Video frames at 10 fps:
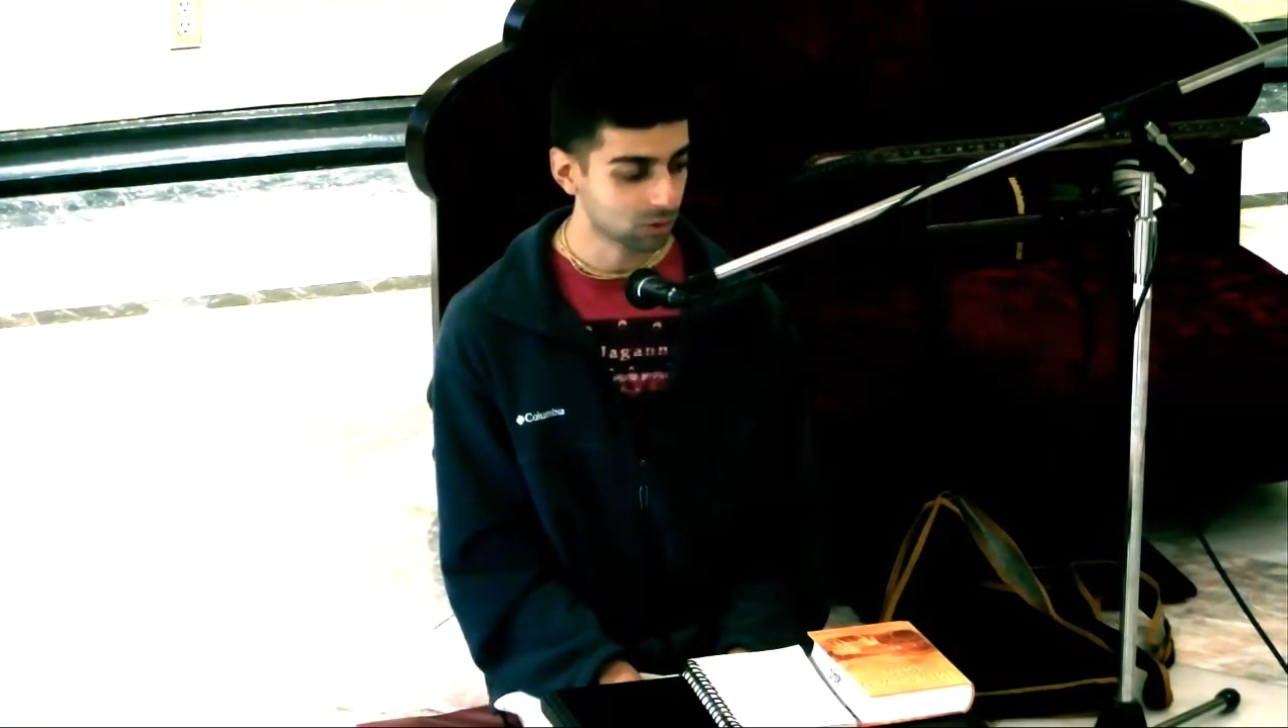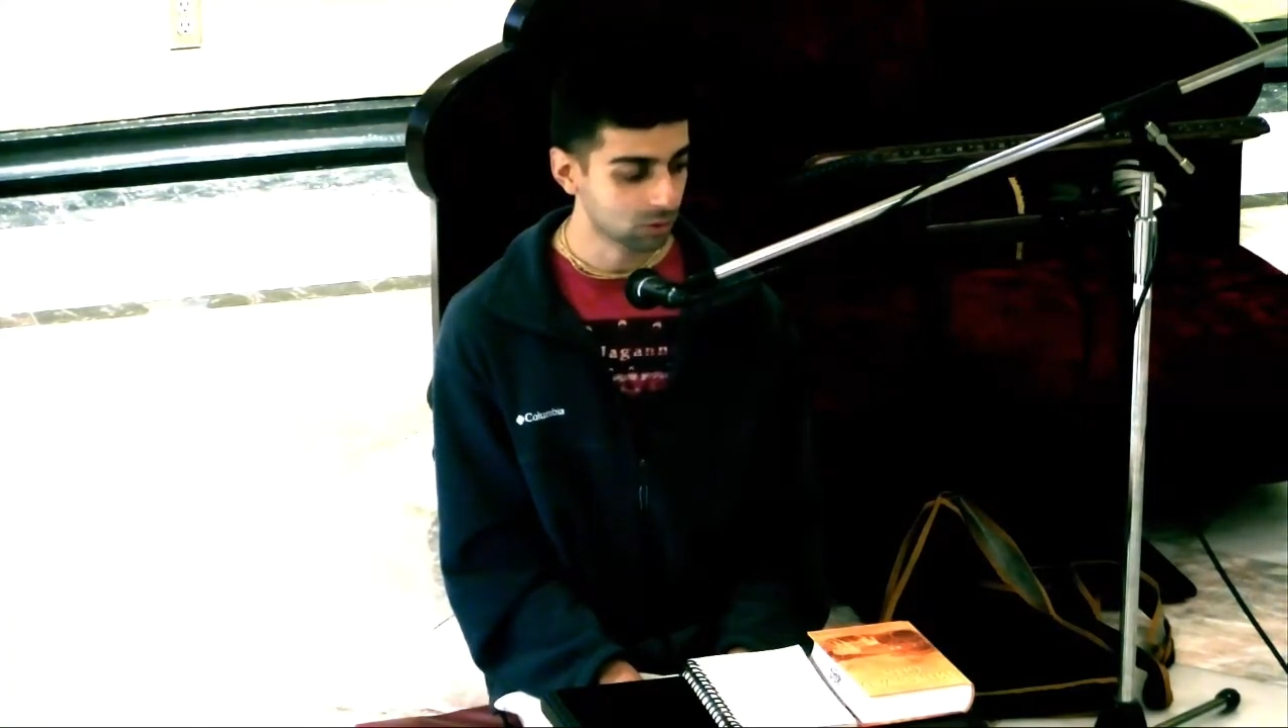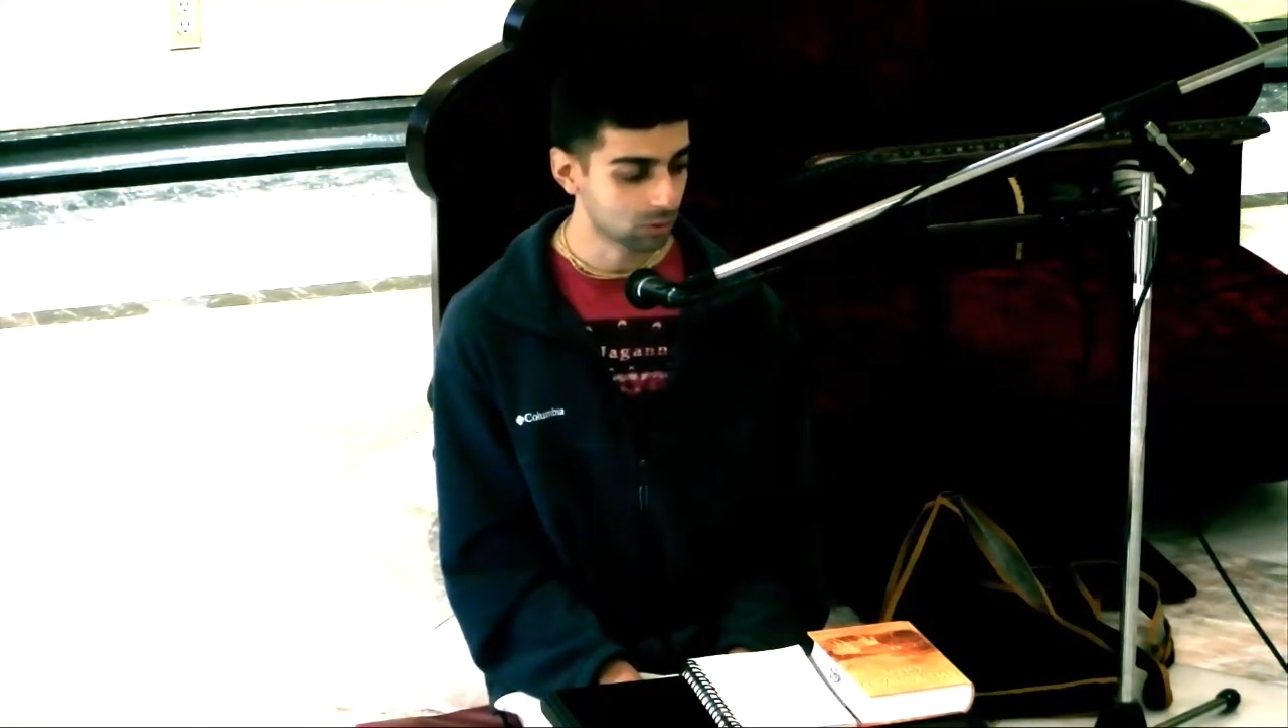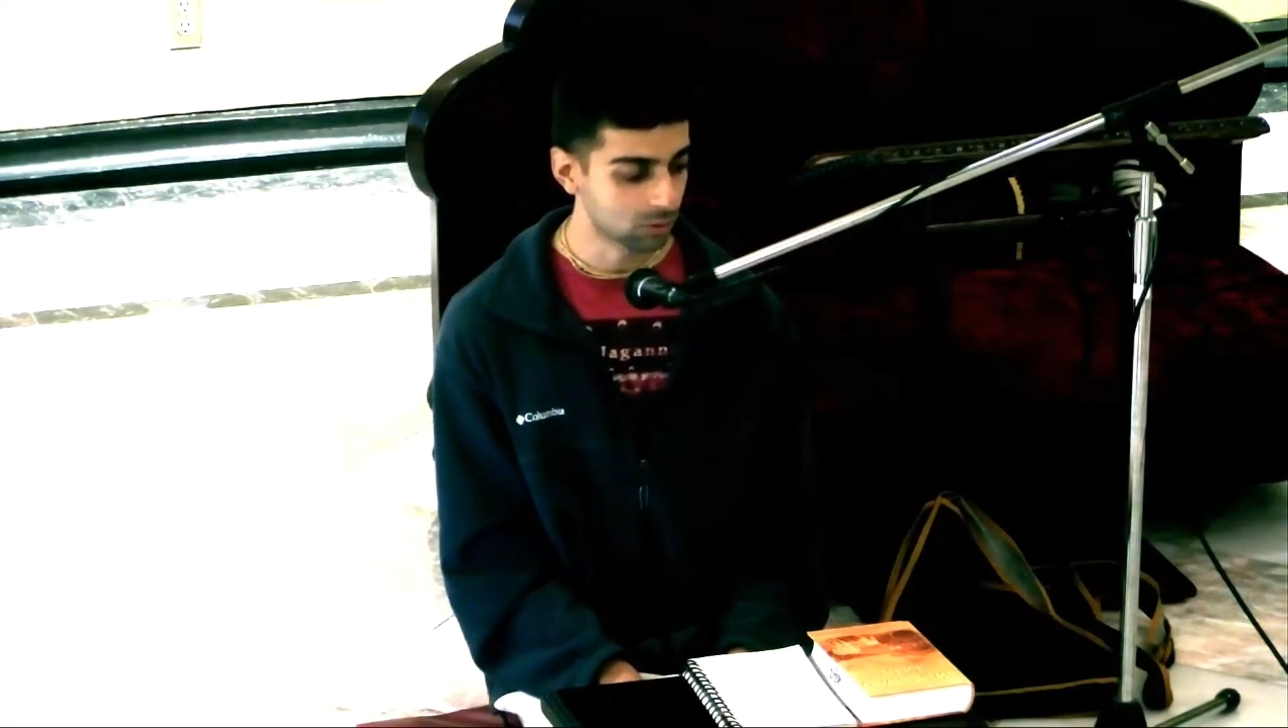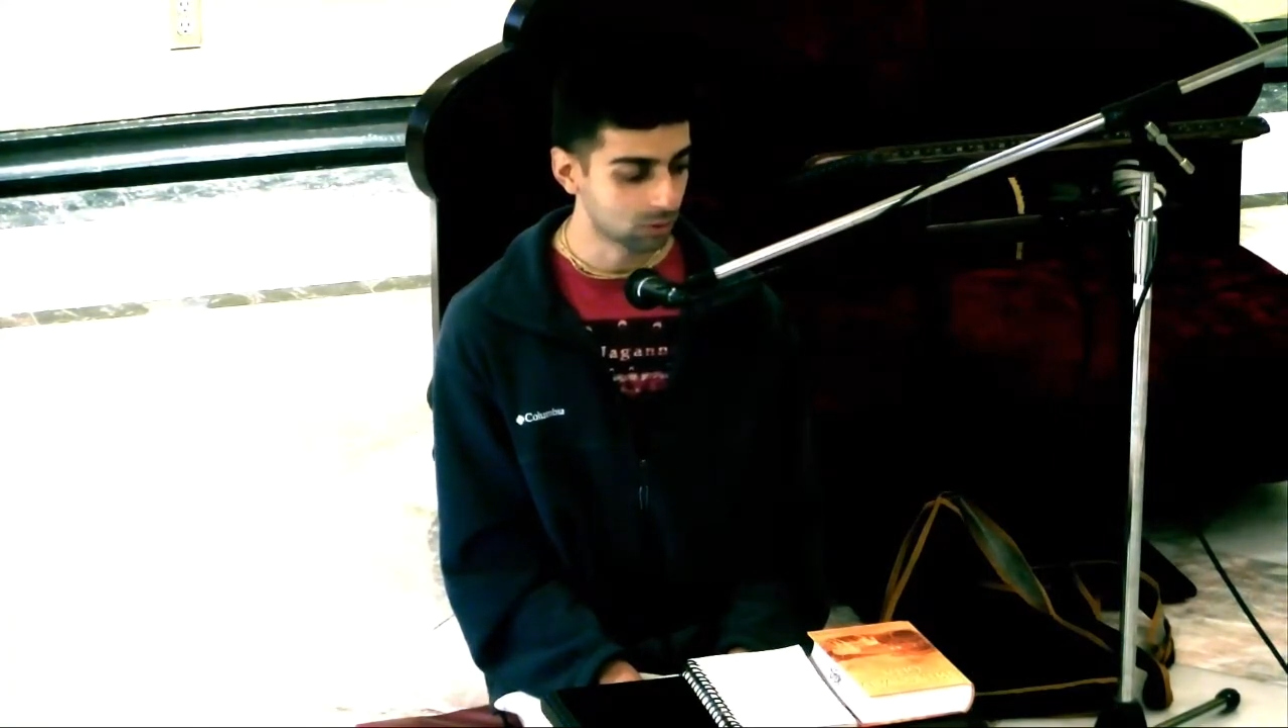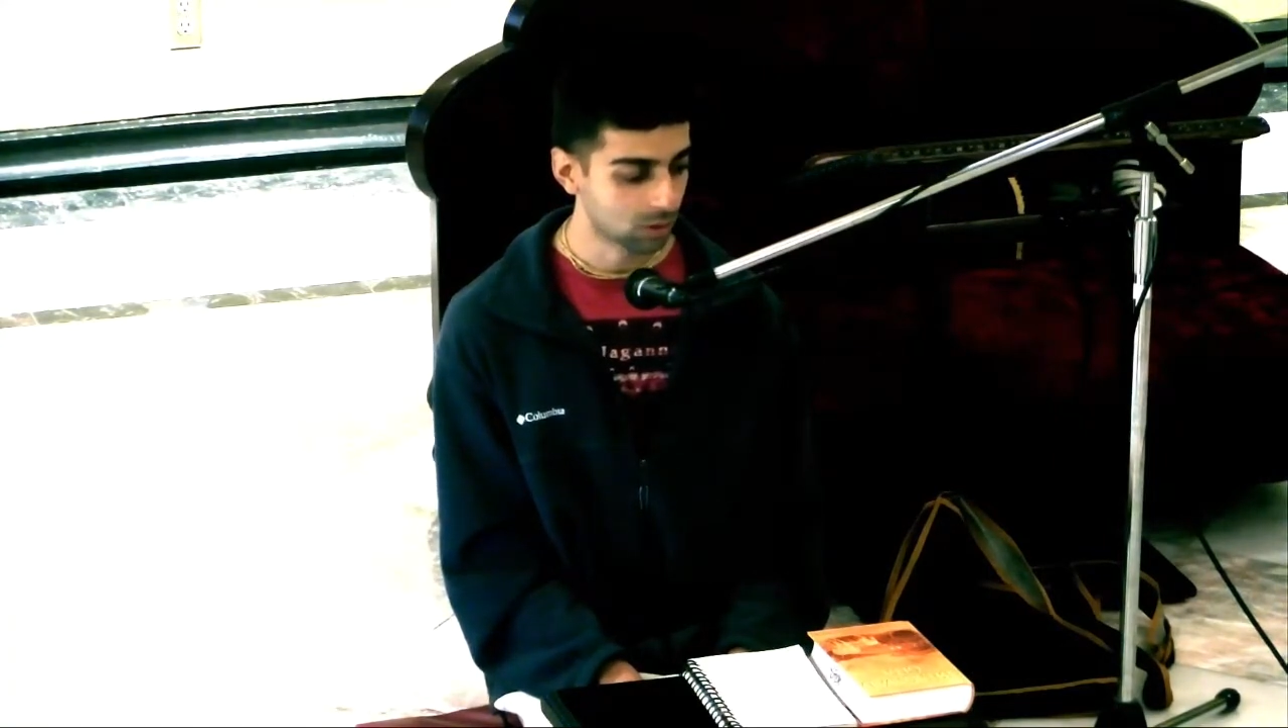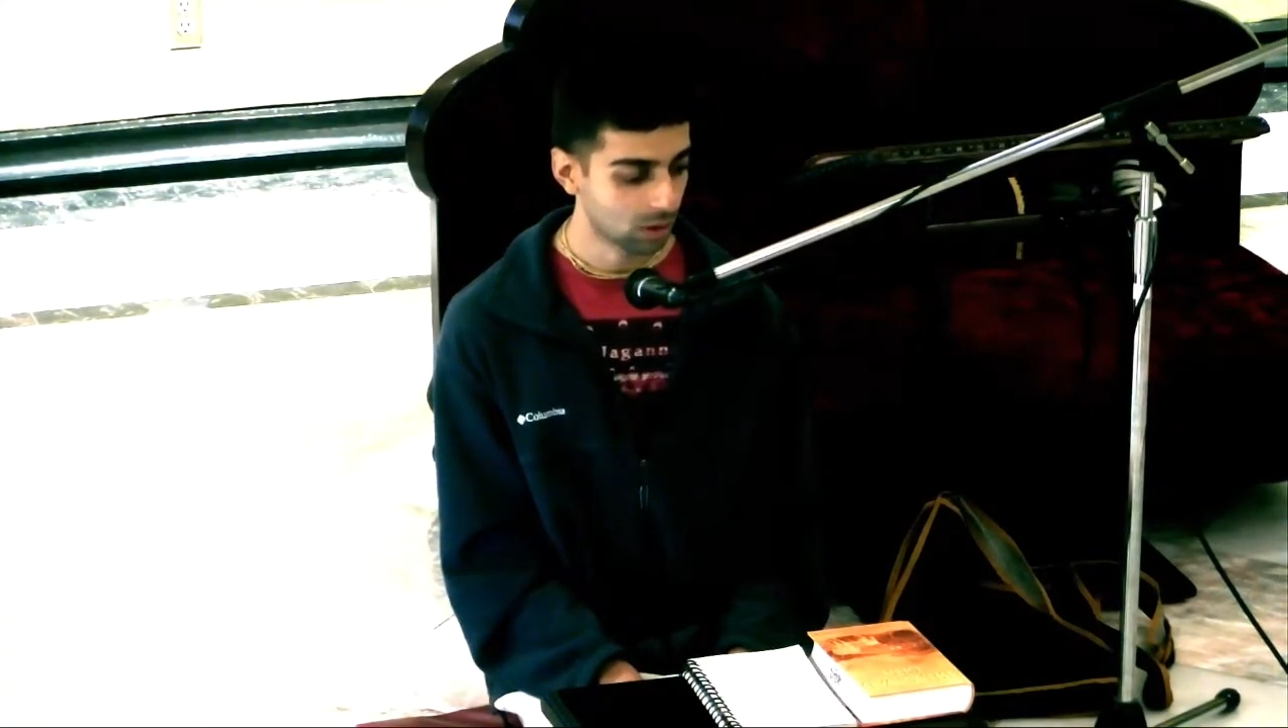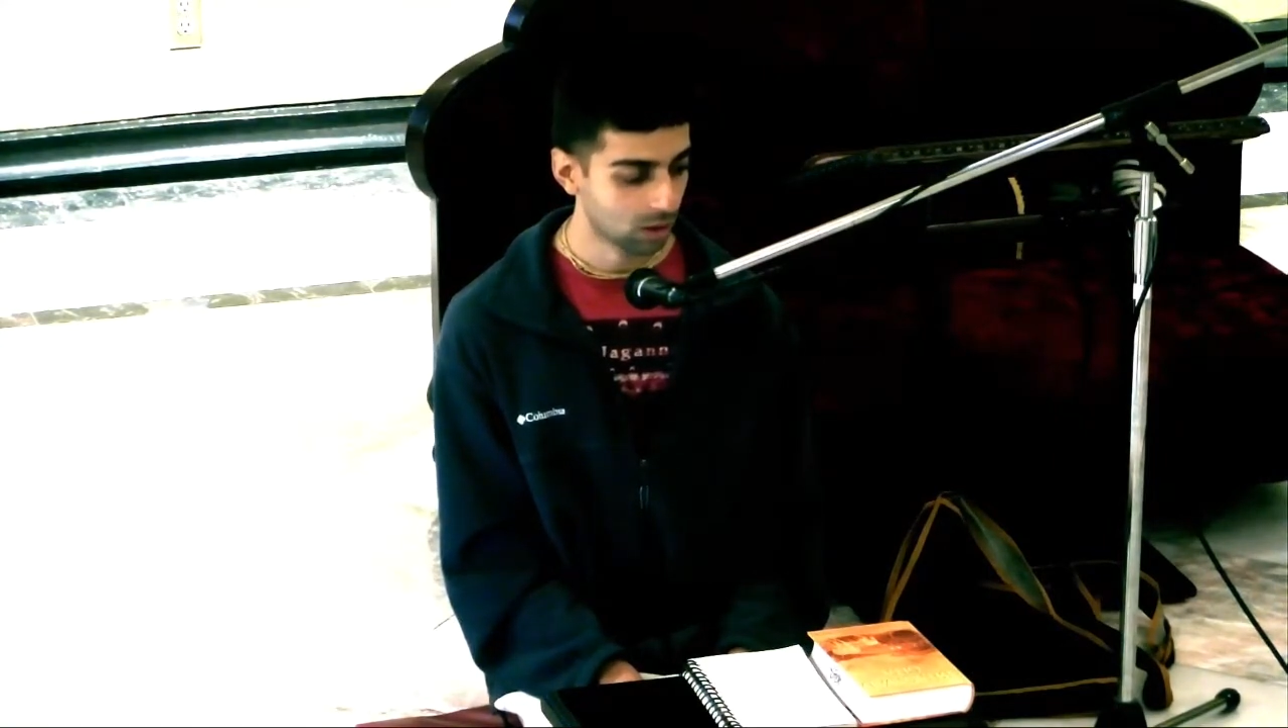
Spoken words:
to,